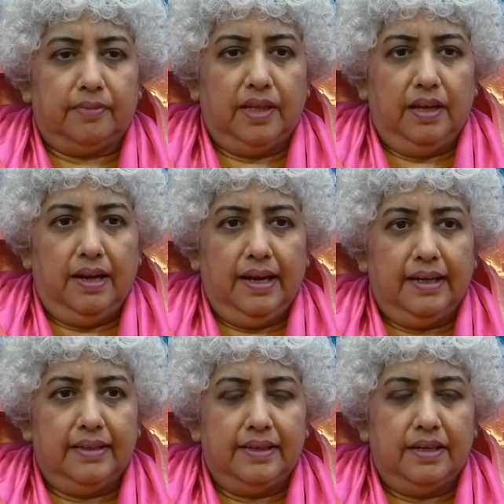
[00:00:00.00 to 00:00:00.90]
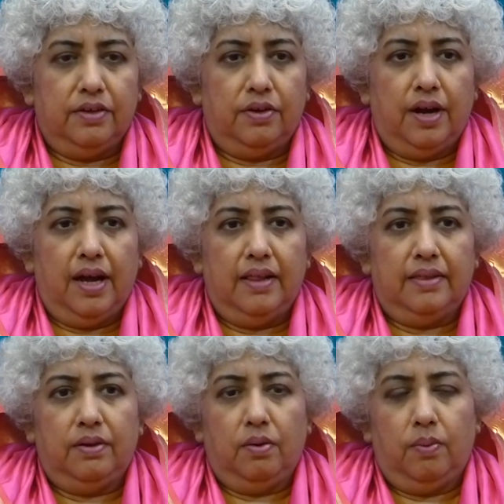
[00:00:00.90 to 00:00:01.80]
like I said, your
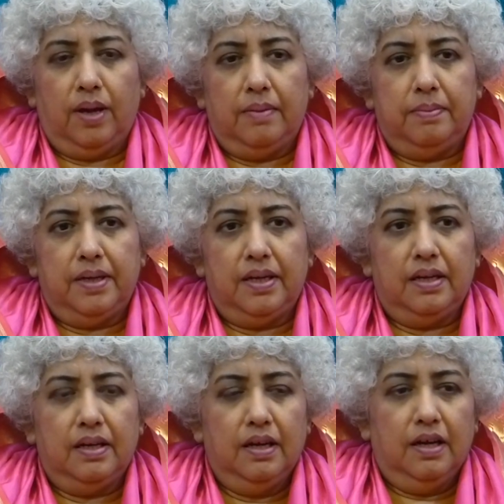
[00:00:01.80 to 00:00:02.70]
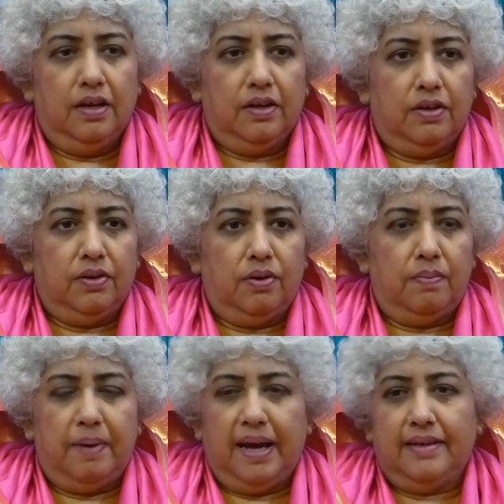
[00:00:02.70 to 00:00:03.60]
health, your well-being, your
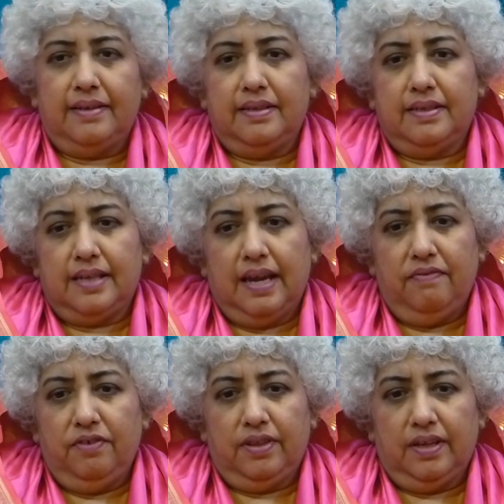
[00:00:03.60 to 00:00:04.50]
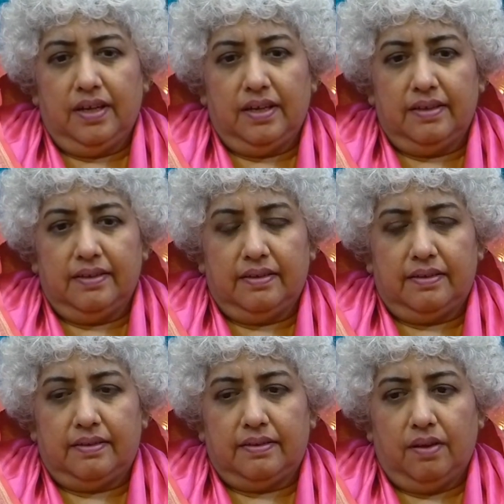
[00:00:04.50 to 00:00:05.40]
patterns, everything
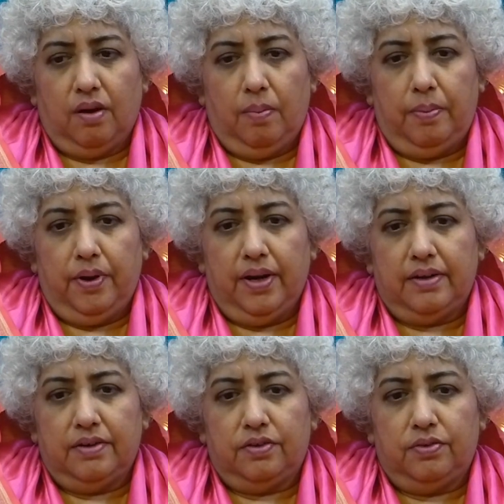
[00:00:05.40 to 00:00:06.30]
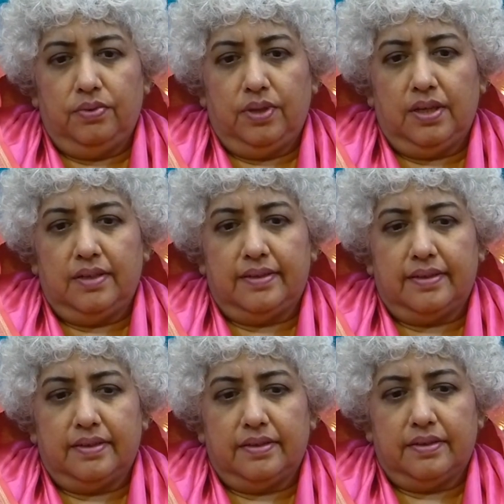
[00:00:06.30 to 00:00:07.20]
is operated through these
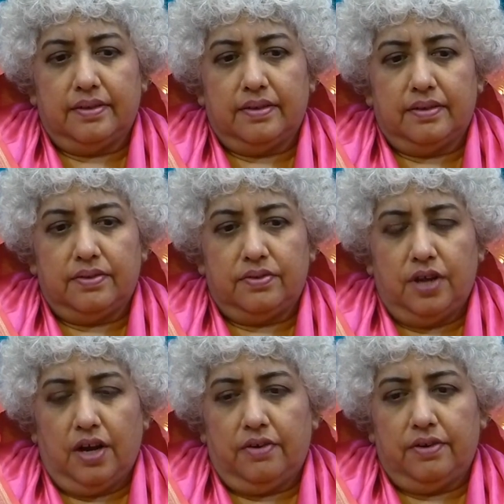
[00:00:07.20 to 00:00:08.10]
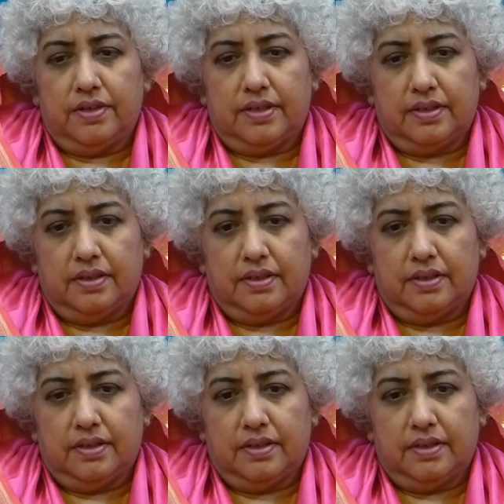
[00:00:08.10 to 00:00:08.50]
chakras.